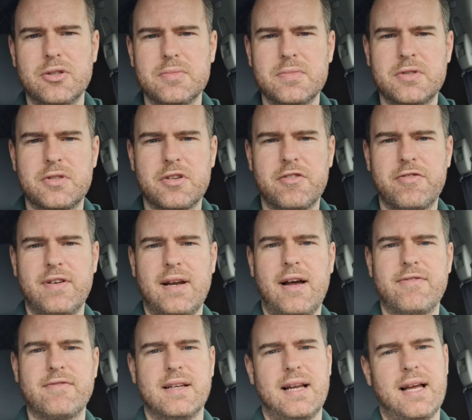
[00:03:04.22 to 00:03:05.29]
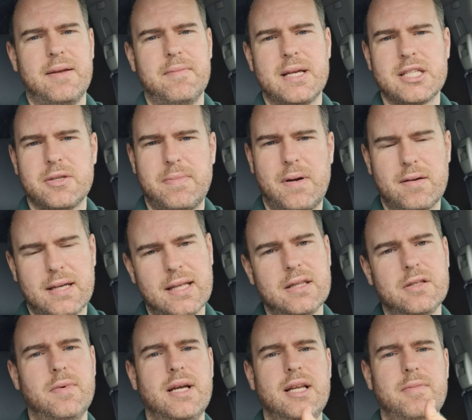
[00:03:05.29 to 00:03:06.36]
up and stuff, and I have to mess about getting
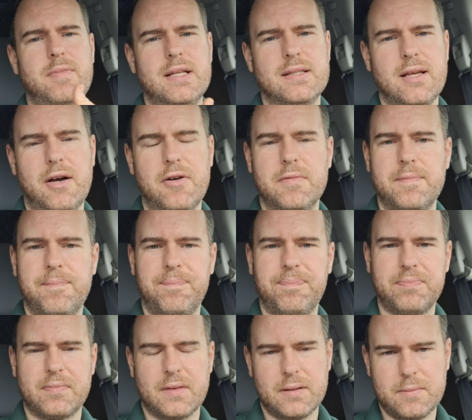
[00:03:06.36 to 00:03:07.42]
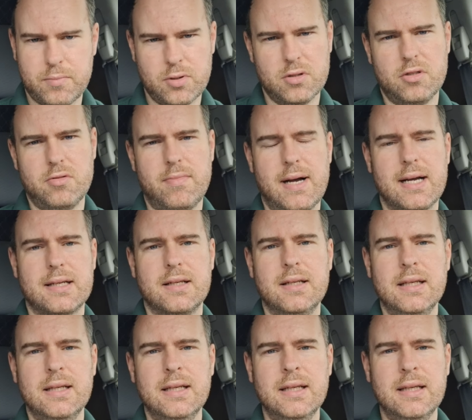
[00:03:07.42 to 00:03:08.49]
the wheelie bins out, putting them back.
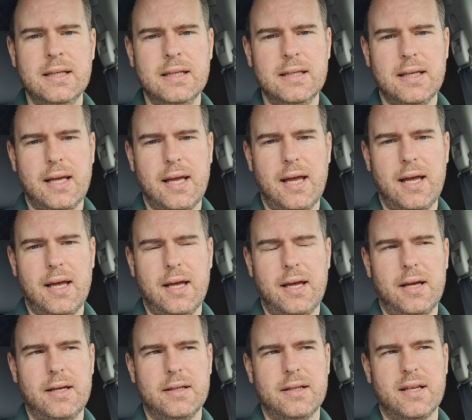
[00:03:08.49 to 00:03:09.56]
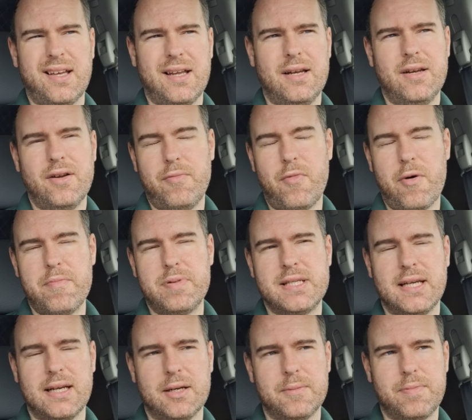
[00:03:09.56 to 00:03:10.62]
And on one
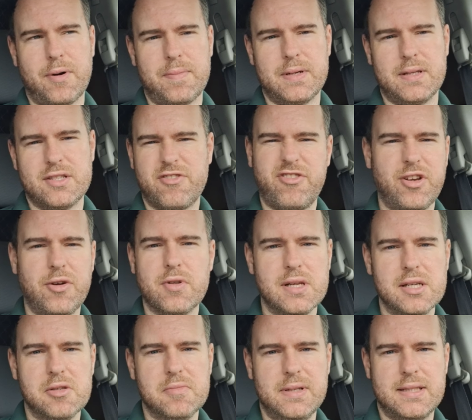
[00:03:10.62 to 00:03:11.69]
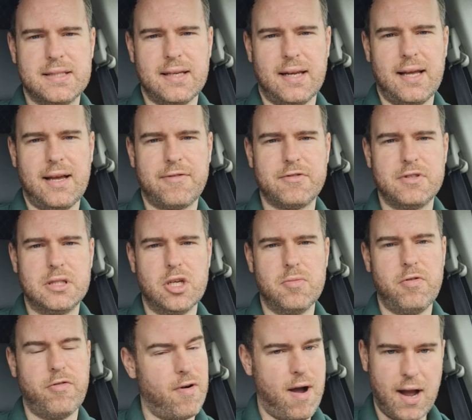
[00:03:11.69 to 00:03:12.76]
particular property, there's a few other little bits that I have to do
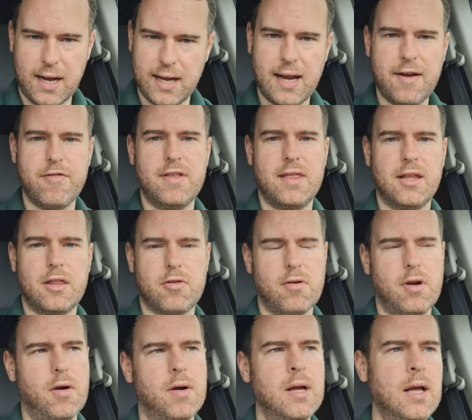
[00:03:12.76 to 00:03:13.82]
before I can get everything through.